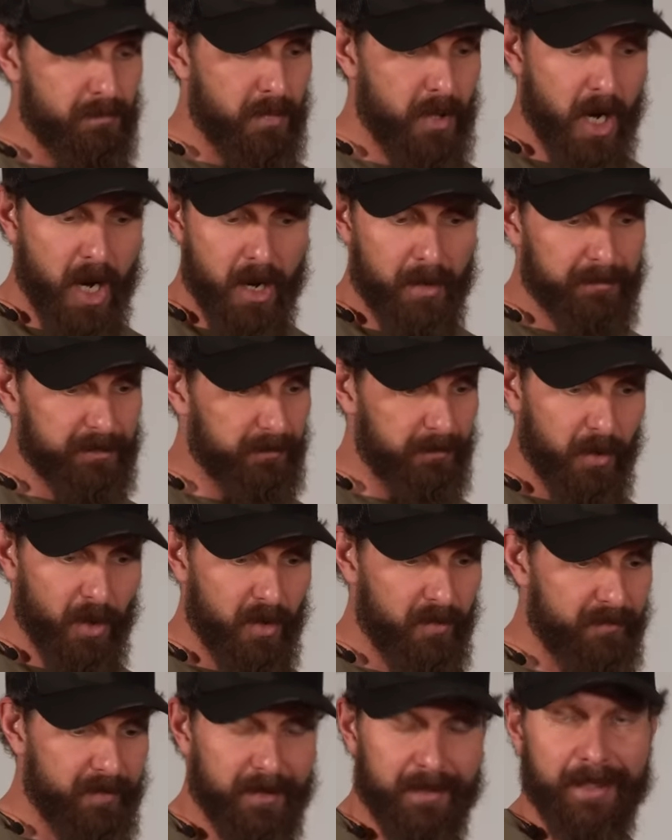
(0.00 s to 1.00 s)
Comp's
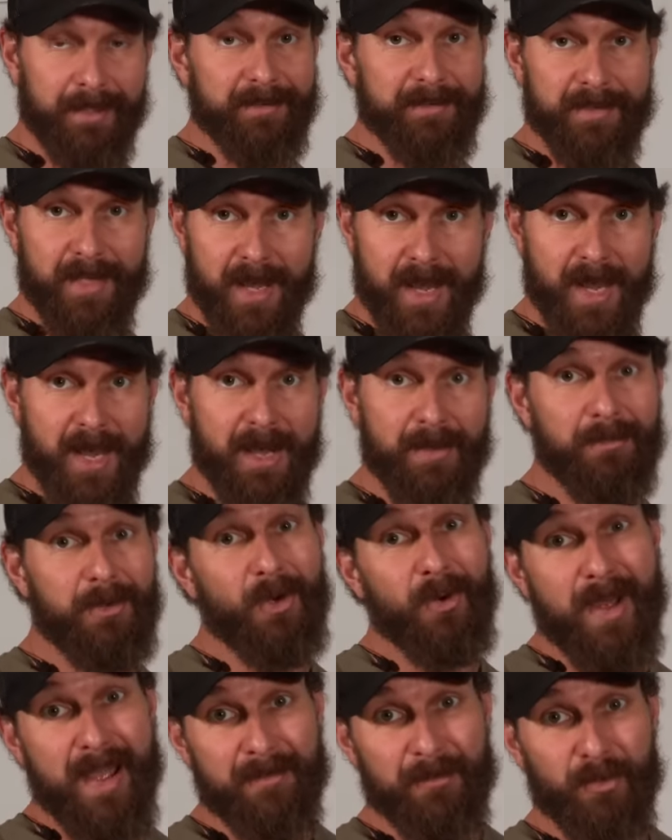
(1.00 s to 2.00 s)
perfect. It's timed.
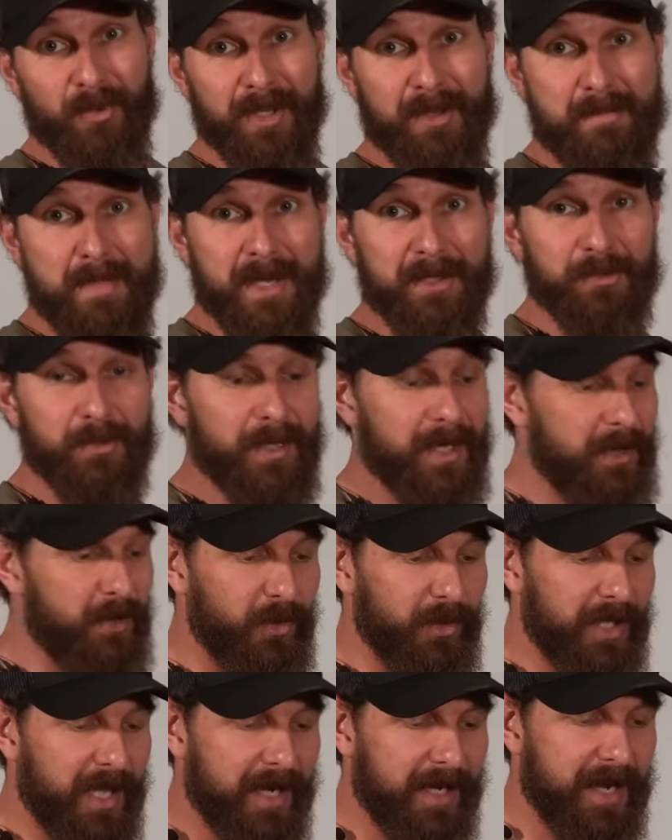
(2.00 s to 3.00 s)
You don't have to really mess with it. I
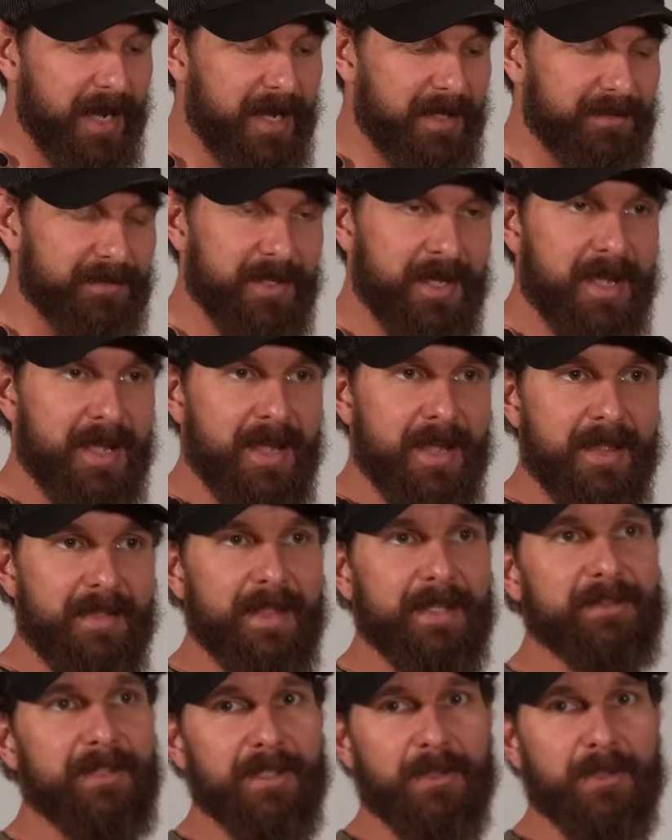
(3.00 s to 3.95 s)
know a lot of guys, that's